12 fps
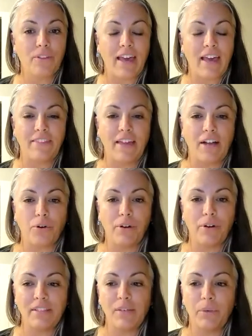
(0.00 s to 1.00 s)
they had that
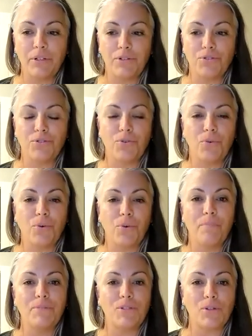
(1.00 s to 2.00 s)
crazy winter
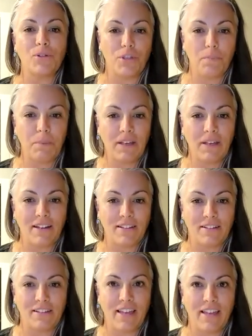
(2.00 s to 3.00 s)
storm, so shipping got
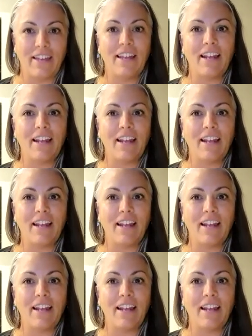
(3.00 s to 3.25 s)
delayed,